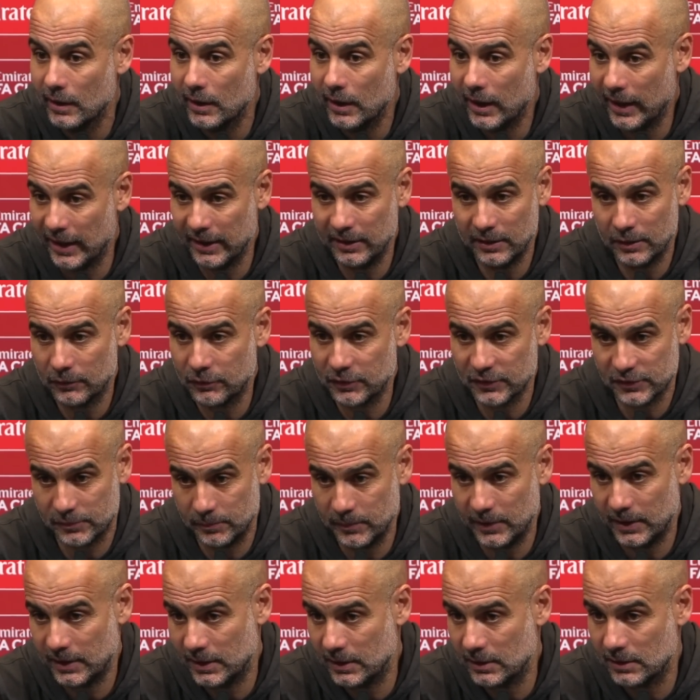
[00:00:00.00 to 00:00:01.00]
And in the first
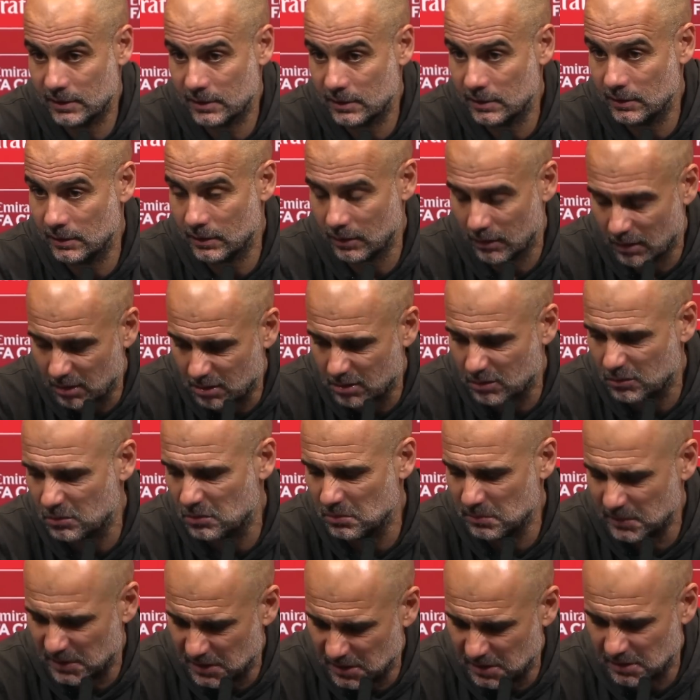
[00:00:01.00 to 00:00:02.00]
minute, in the locker
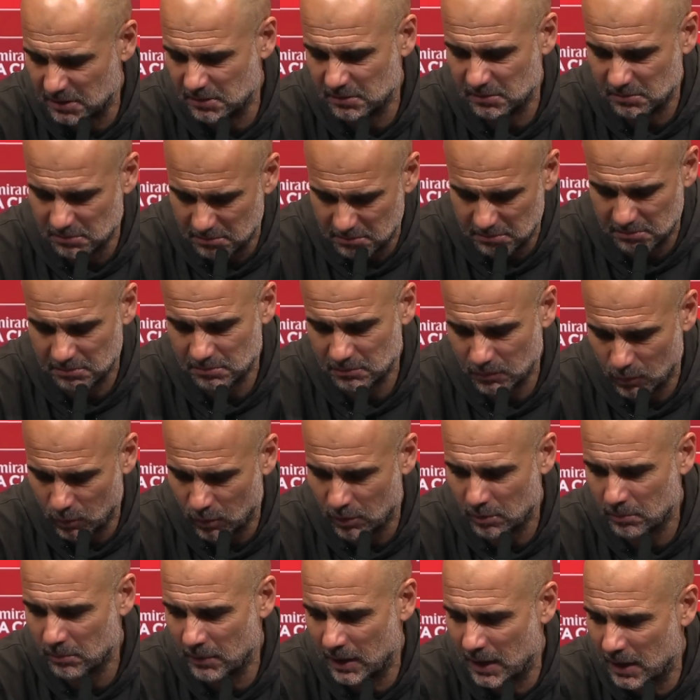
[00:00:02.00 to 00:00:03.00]
room, in the
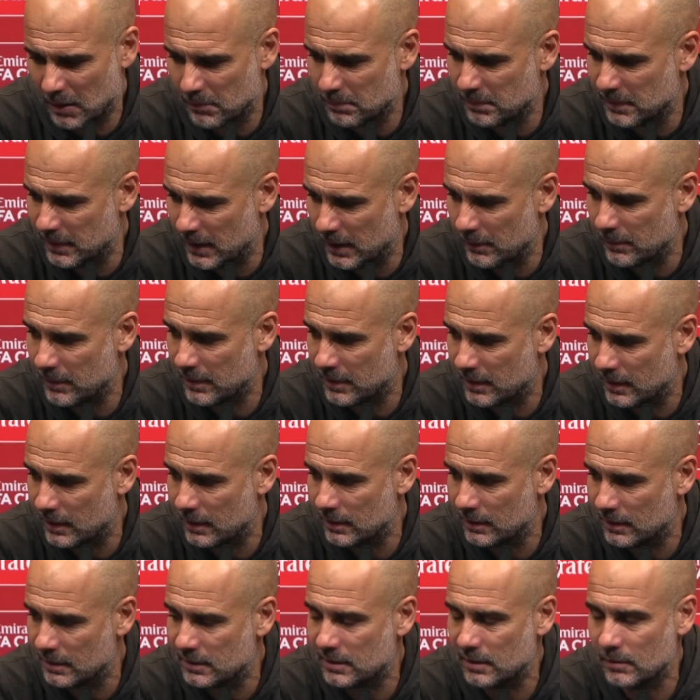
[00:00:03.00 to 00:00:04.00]
warm-up and
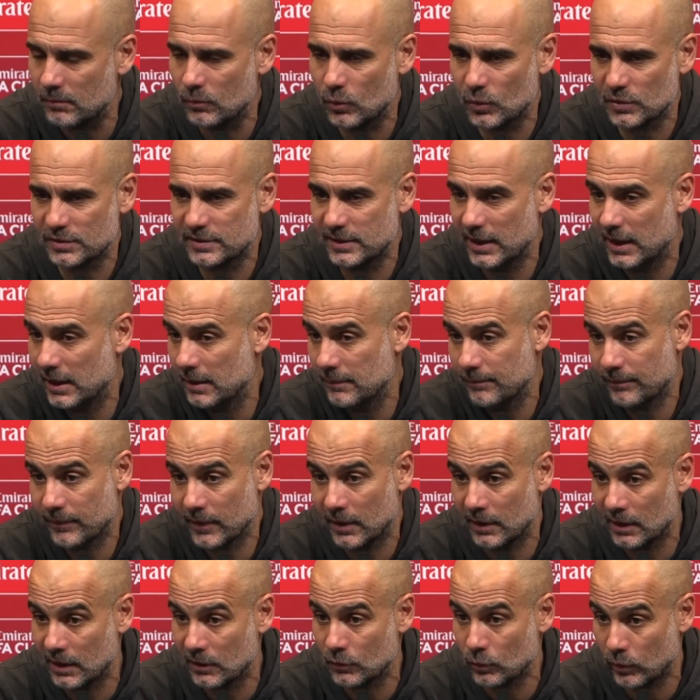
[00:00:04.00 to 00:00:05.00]
everything, the team was there,
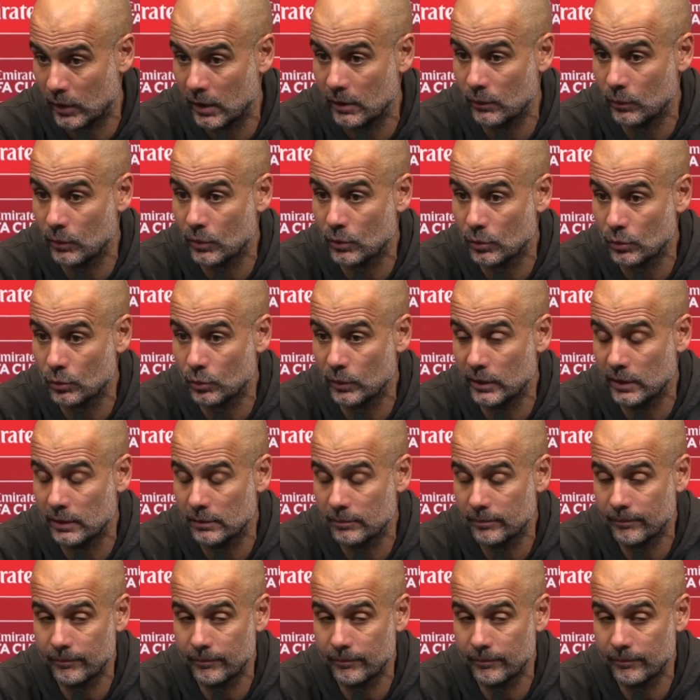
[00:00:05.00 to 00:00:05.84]
and that's why we could win.